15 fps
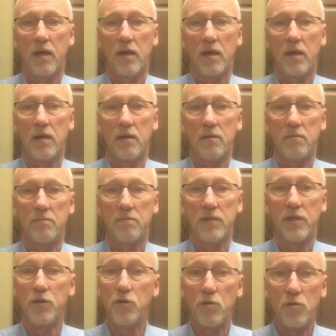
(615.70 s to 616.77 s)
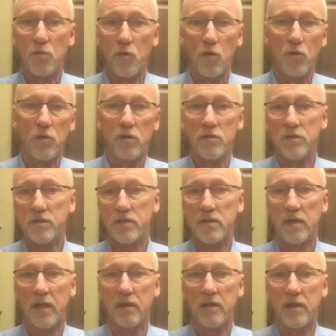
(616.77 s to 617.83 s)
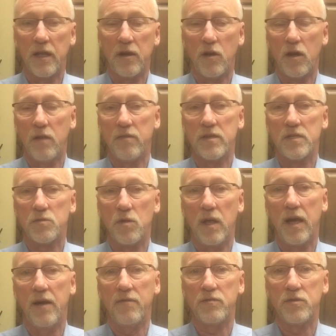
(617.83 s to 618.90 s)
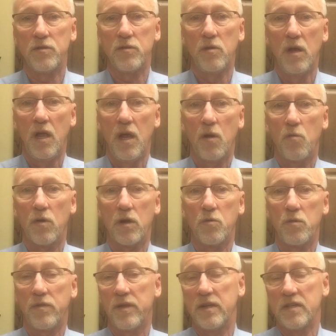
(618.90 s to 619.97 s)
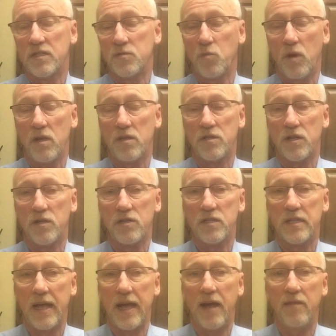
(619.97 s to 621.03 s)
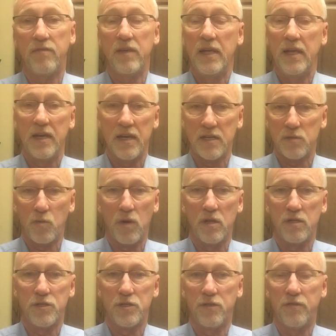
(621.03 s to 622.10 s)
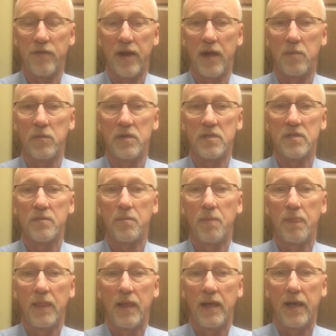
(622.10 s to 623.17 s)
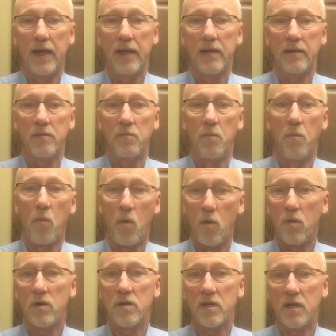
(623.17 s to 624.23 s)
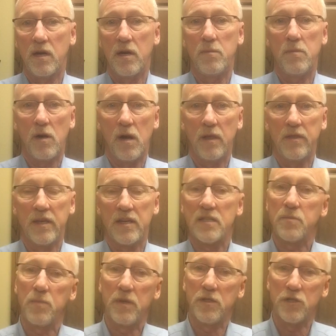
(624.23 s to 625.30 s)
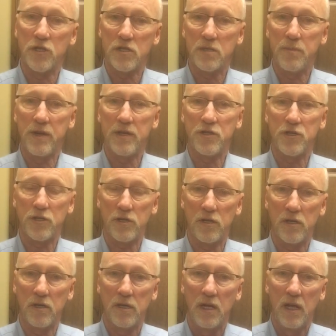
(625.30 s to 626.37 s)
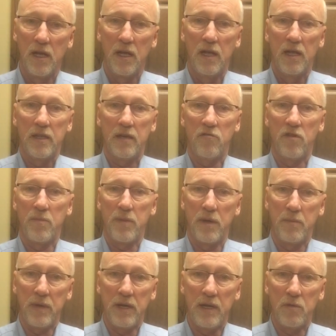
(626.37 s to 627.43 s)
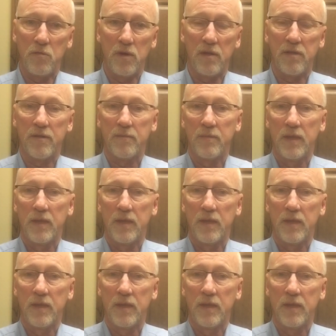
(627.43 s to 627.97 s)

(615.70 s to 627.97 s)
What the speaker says: the new rules that all of us will have to work within, as well as our staff, as well as your families. And more to come on this, but just be assured that we've been meeting with